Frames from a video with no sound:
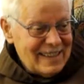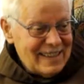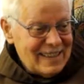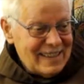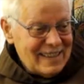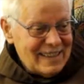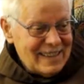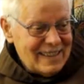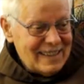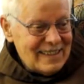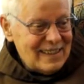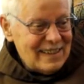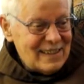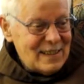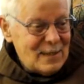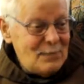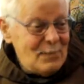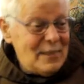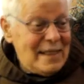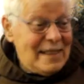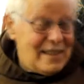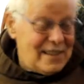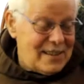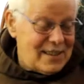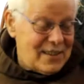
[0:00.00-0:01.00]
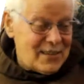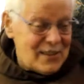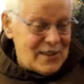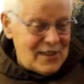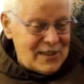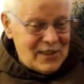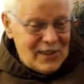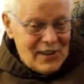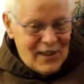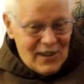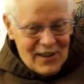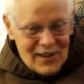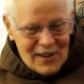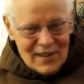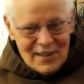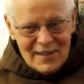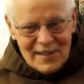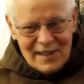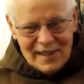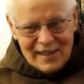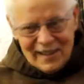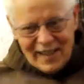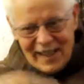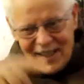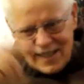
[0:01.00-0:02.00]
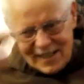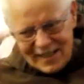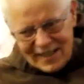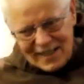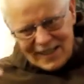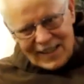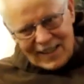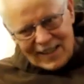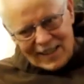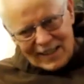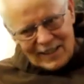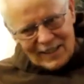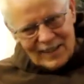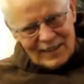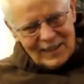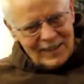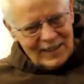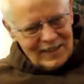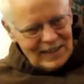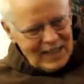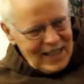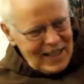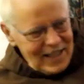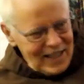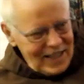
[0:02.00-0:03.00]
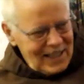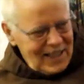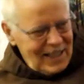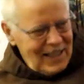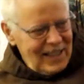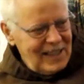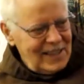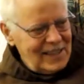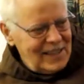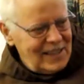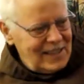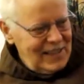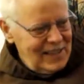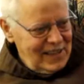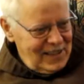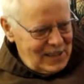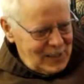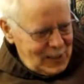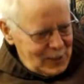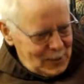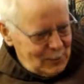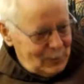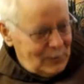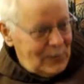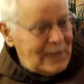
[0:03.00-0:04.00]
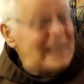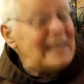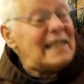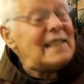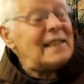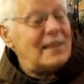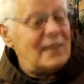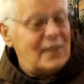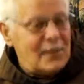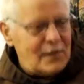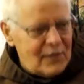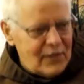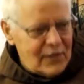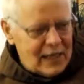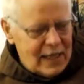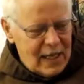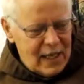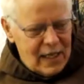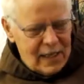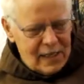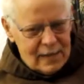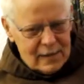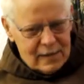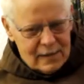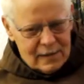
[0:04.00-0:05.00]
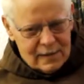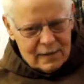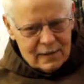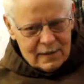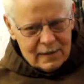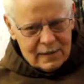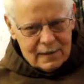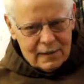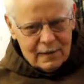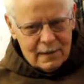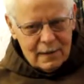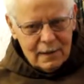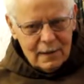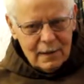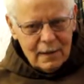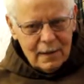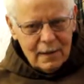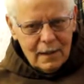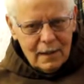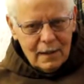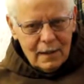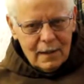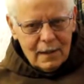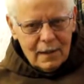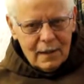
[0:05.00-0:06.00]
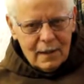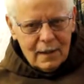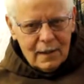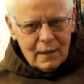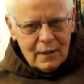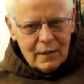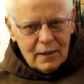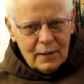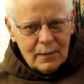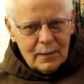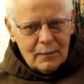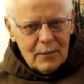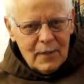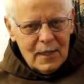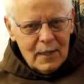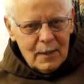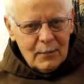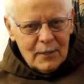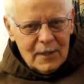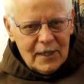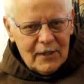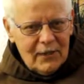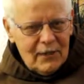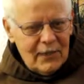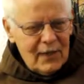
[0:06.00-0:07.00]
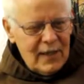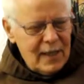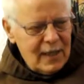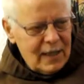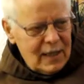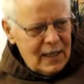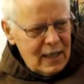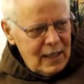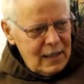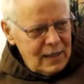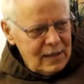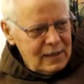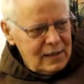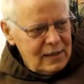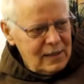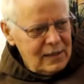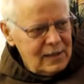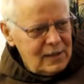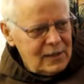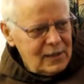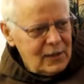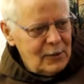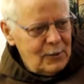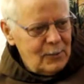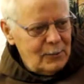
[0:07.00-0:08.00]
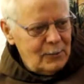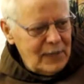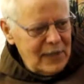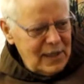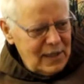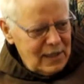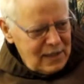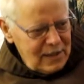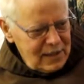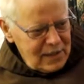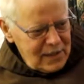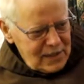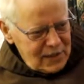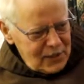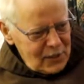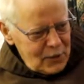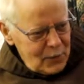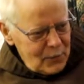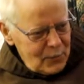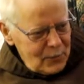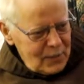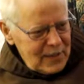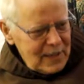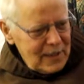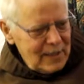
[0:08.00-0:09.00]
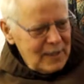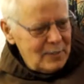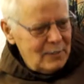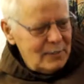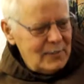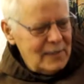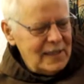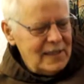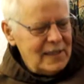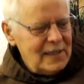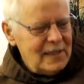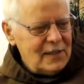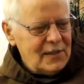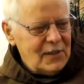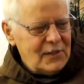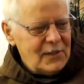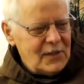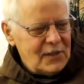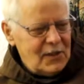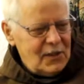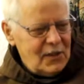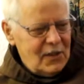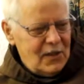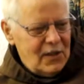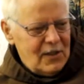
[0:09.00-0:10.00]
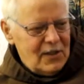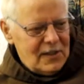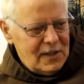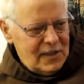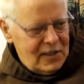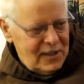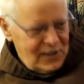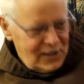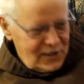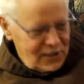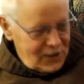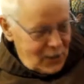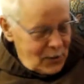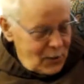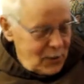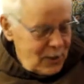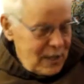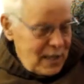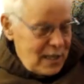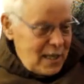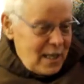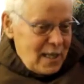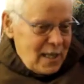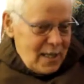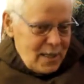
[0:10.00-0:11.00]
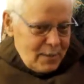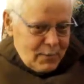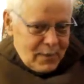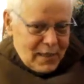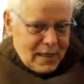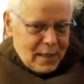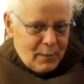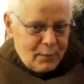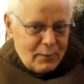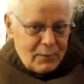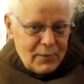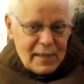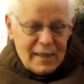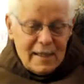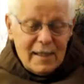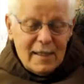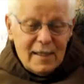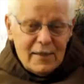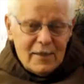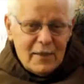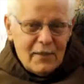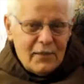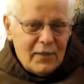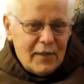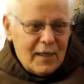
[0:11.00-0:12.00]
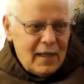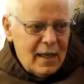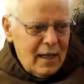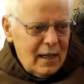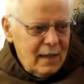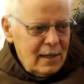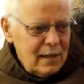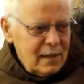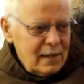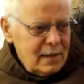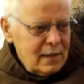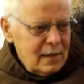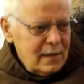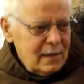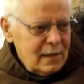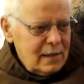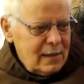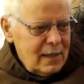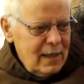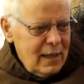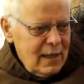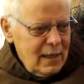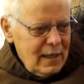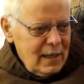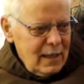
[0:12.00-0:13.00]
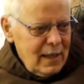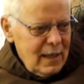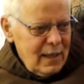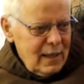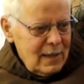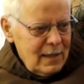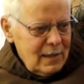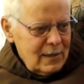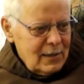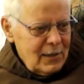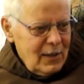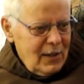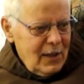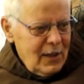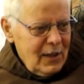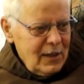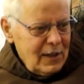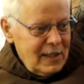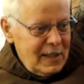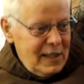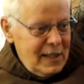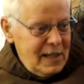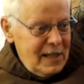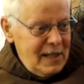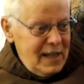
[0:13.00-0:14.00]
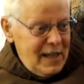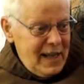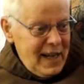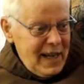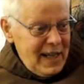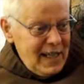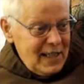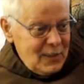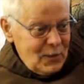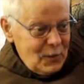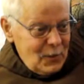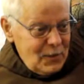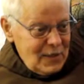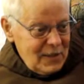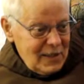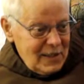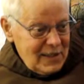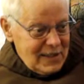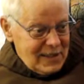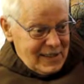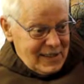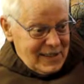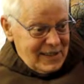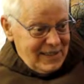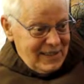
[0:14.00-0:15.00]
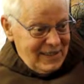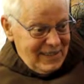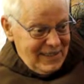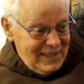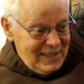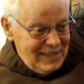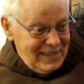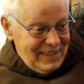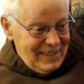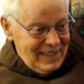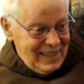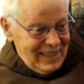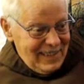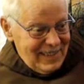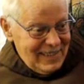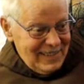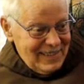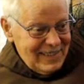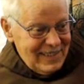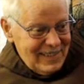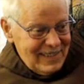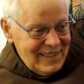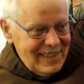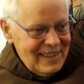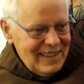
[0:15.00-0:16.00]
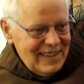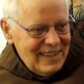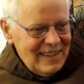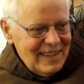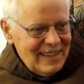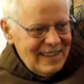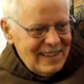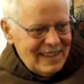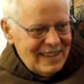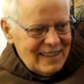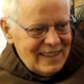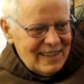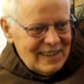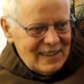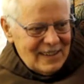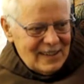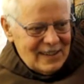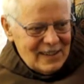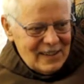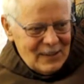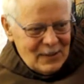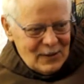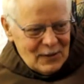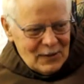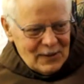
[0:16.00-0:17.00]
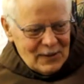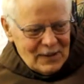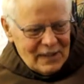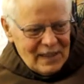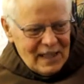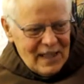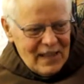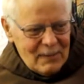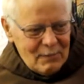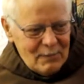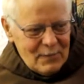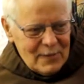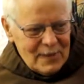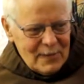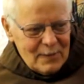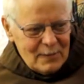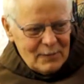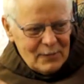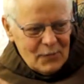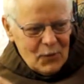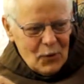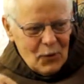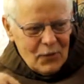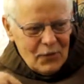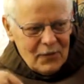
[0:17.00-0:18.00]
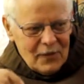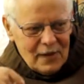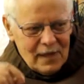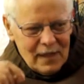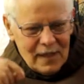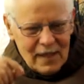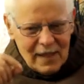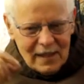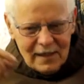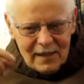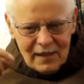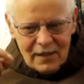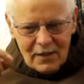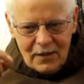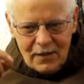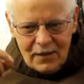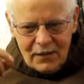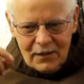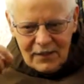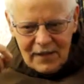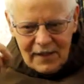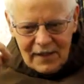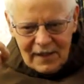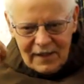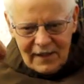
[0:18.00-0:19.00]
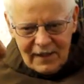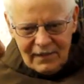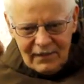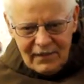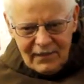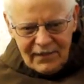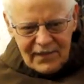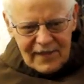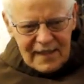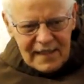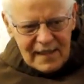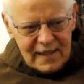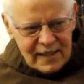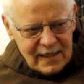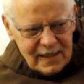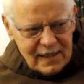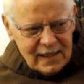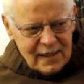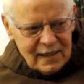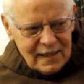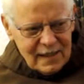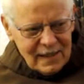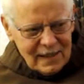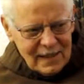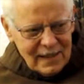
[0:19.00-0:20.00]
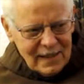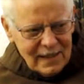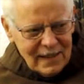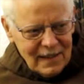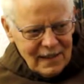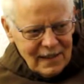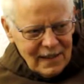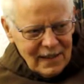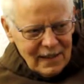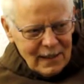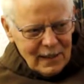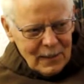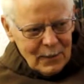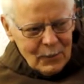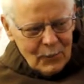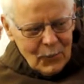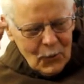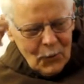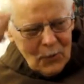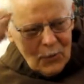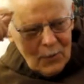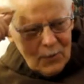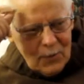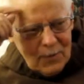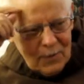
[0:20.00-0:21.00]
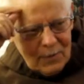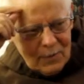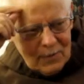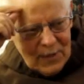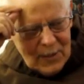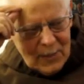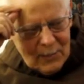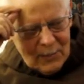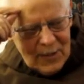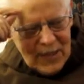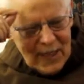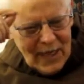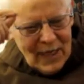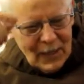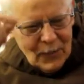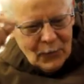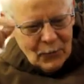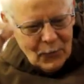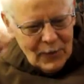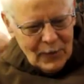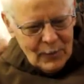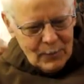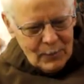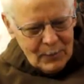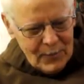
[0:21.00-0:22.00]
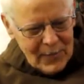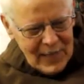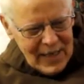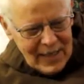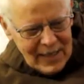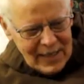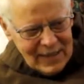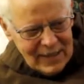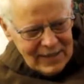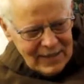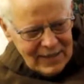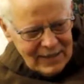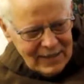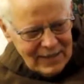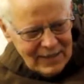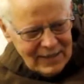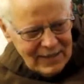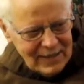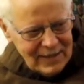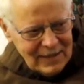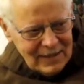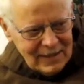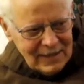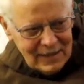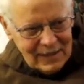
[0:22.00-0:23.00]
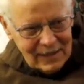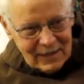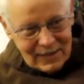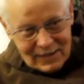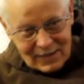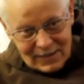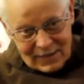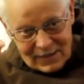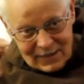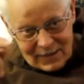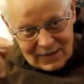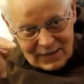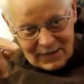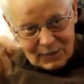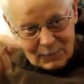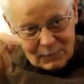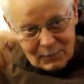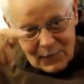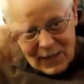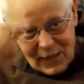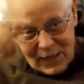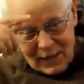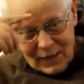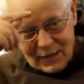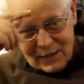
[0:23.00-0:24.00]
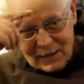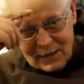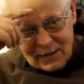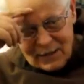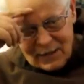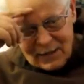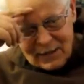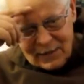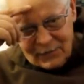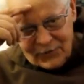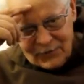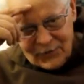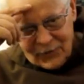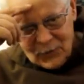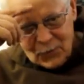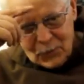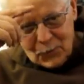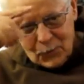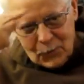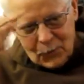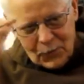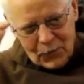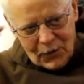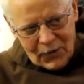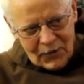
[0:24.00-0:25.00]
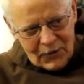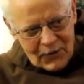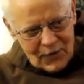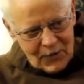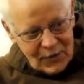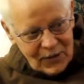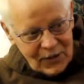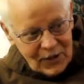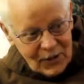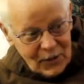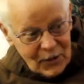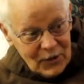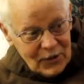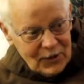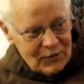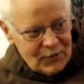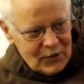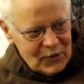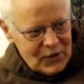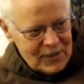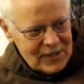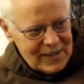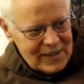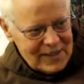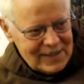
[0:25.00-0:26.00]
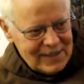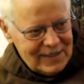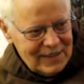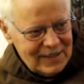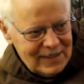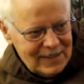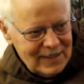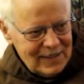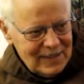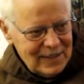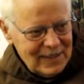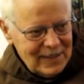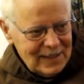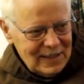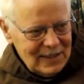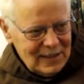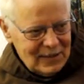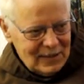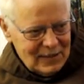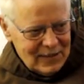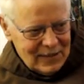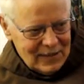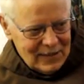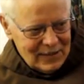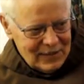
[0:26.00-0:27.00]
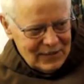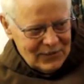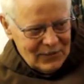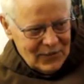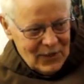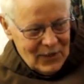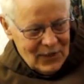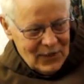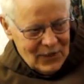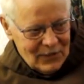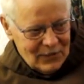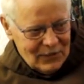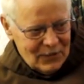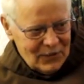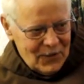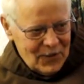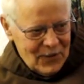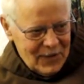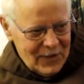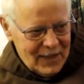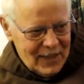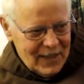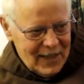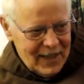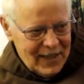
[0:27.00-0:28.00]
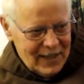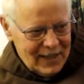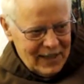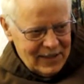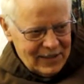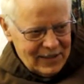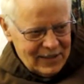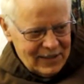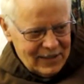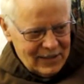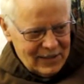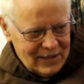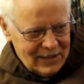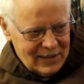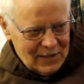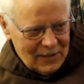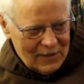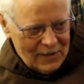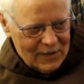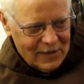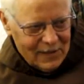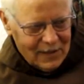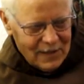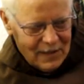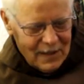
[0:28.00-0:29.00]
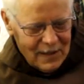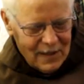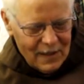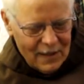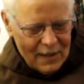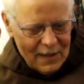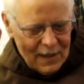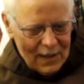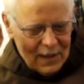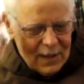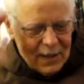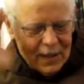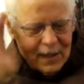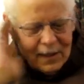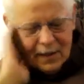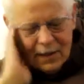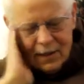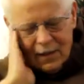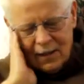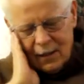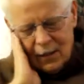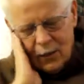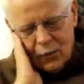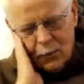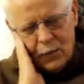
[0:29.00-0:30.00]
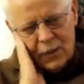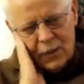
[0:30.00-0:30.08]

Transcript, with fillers: There's millions of stars and outside and other galaxies, there's billions of galaxies. And I think, but if our galaxy is so big and there's so many millions of stars and there's so many billions of galaxies, how did God create all this? and so it gave me more of an idea of his infinity. The more my mind went back uh, and my uh, view of the universe went further and further out and I could, and then I